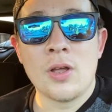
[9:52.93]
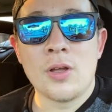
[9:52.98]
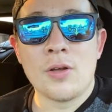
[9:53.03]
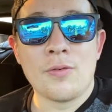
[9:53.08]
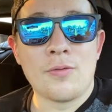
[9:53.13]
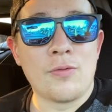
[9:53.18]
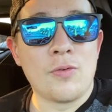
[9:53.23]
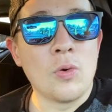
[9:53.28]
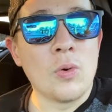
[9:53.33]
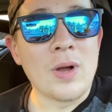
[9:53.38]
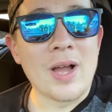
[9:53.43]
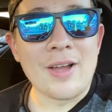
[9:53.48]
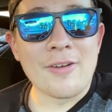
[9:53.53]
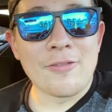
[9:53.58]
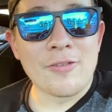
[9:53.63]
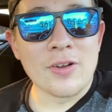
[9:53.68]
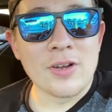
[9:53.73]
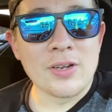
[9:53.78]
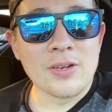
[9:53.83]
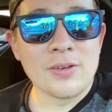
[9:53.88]
full
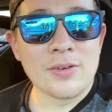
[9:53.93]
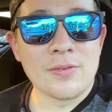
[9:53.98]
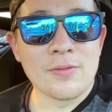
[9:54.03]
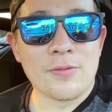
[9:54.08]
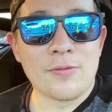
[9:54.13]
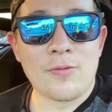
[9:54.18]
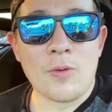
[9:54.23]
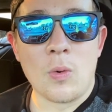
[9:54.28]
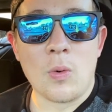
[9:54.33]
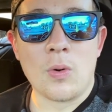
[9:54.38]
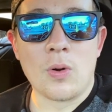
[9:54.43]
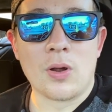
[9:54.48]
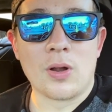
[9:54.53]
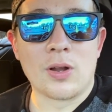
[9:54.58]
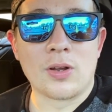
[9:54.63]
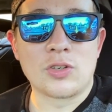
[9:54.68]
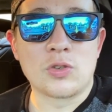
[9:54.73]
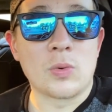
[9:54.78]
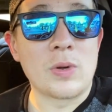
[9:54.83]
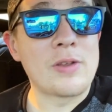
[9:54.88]
effort
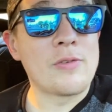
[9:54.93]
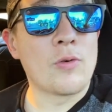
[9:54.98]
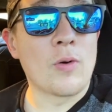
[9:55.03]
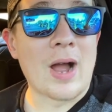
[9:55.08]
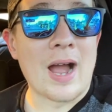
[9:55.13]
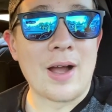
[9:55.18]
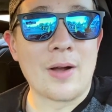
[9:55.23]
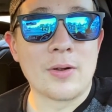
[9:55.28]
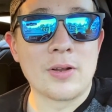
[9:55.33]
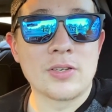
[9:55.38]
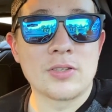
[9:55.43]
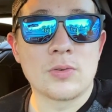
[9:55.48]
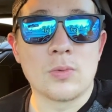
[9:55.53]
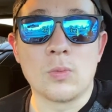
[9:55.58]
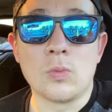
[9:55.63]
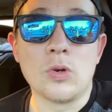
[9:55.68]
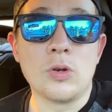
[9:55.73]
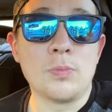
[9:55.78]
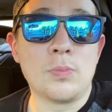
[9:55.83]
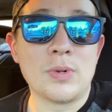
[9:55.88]
for 24 hours,
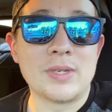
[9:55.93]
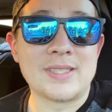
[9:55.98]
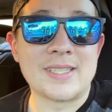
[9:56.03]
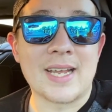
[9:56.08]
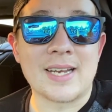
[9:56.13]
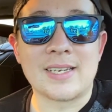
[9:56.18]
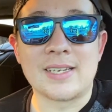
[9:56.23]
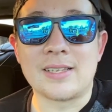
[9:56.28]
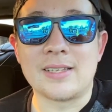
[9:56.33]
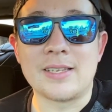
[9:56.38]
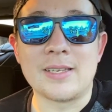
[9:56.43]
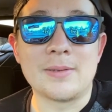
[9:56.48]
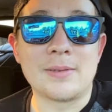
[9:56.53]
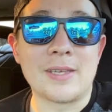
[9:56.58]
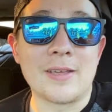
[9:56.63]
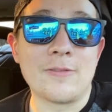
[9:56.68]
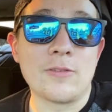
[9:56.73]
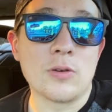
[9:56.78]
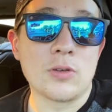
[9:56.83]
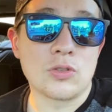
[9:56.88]
Whoop would technically
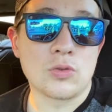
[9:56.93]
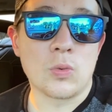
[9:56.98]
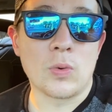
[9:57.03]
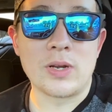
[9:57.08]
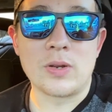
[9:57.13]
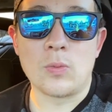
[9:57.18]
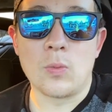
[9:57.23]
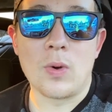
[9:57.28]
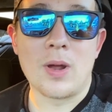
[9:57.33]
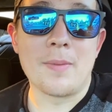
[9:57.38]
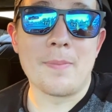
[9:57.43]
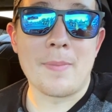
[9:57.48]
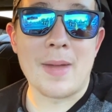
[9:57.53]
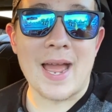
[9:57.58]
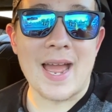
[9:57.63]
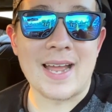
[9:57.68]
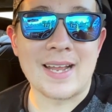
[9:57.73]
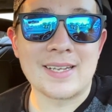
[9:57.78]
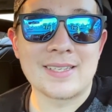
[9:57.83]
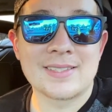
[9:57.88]
give you a 21
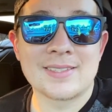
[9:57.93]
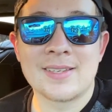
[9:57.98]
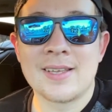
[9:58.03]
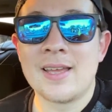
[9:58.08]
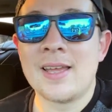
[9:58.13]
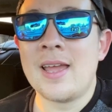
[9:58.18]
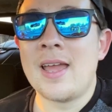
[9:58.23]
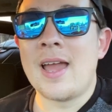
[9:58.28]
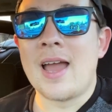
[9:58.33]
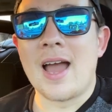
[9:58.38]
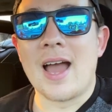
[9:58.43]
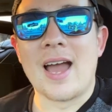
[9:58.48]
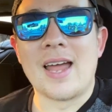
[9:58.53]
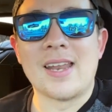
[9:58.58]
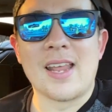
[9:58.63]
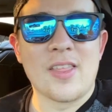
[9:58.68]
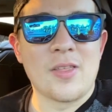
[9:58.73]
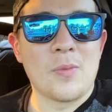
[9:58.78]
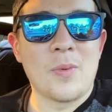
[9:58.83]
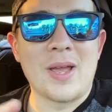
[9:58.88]
max.
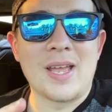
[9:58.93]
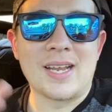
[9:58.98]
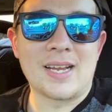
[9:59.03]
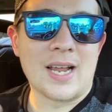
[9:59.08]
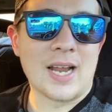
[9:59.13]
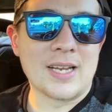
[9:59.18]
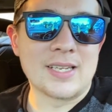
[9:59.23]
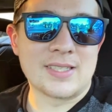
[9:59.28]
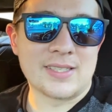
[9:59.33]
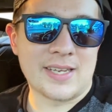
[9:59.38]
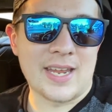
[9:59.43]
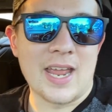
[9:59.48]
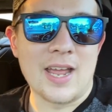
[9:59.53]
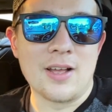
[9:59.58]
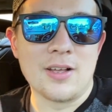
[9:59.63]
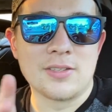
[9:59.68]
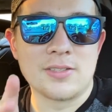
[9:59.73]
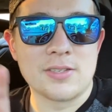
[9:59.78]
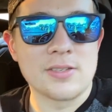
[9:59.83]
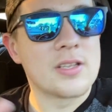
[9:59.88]
Now the way it kind of
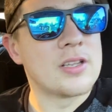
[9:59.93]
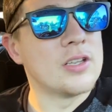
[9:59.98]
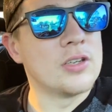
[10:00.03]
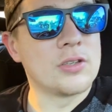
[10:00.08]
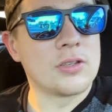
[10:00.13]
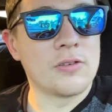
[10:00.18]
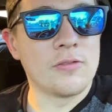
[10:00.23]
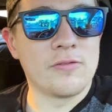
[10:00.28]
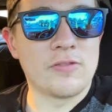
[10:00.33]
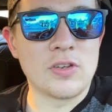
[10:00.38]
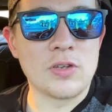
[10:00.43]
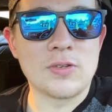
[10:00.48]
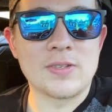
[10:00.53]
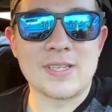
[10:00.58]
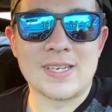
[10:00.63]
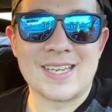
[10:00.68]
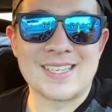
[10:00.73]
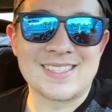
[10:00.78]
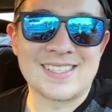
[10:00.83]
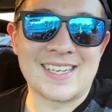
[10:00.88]
scales is a little
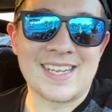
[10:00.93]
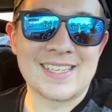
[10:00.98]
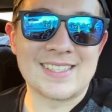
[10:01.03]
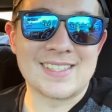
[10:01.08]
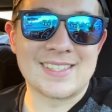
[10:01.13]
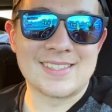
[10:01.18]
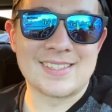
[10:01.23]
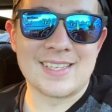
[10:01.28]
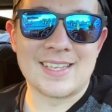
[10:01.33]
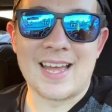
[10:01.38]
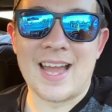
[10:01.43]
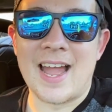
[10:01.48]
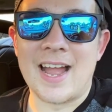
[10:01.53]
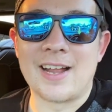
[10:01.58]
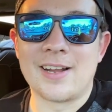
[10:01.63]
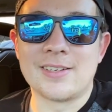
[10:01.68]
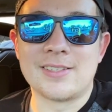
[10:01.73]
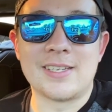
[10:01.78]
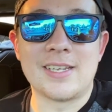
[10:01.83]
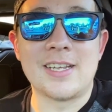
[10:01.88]
confusing as it gets into the
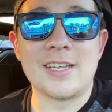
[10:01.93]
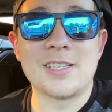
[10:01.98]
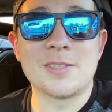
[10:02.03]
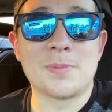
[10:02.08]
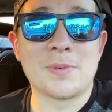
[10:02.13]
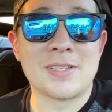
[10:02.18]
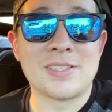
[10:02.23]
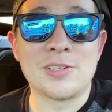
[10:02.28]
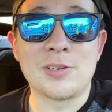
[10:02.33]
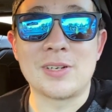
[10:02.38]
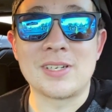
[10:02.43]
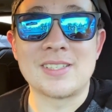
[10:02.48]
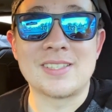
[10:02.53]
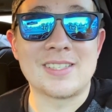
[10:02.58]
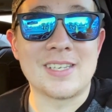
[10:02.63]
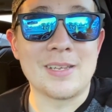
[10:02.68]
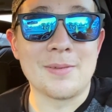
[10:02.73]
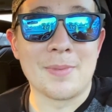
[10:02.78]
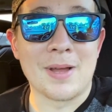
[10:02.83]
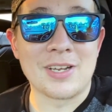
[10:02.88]
higher teens, but as you can
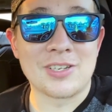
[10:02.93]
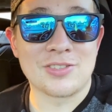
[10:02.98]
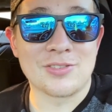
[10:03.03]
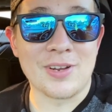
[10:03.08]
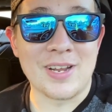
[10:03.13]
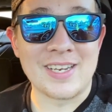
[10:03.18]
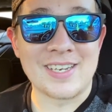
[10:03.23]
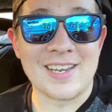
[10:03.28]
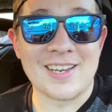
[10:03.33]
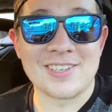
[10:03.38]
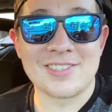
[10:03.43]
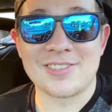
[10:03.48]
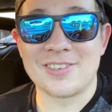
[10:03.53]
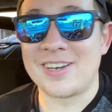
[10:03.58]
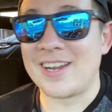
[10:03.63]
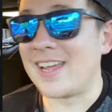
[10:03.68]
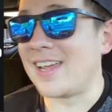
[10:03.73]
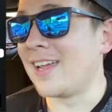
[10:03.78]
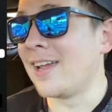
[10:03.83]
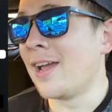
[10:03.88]
see, my strain
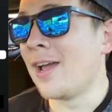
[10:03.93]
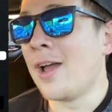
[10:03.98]
yesterday